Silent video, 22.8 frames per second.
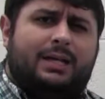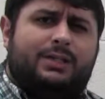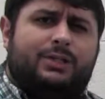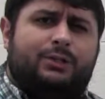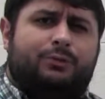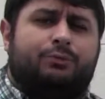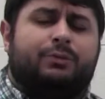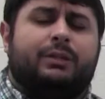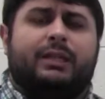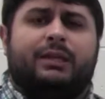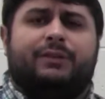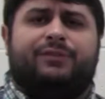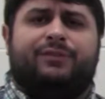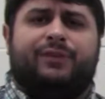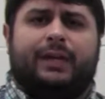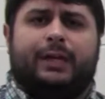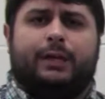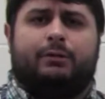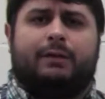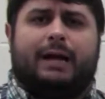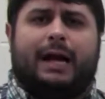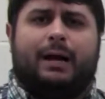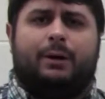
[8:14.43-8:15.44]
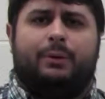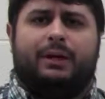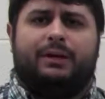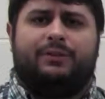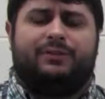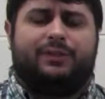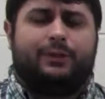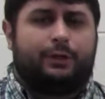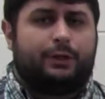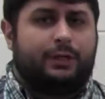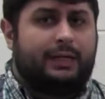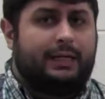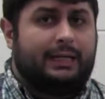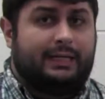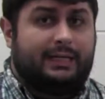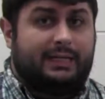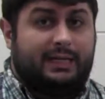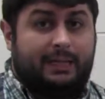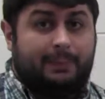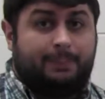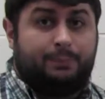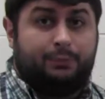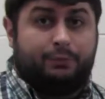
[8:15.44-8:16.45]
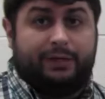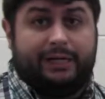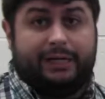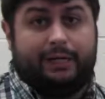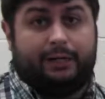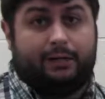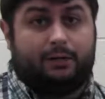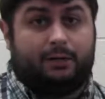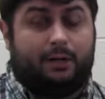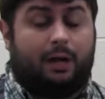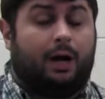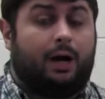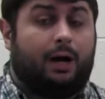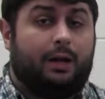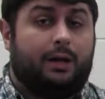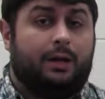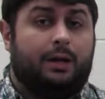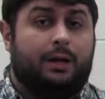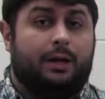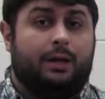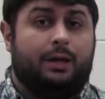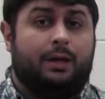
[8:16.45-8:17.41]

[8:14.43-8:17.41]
to really figure out if they're going to keep reading or not.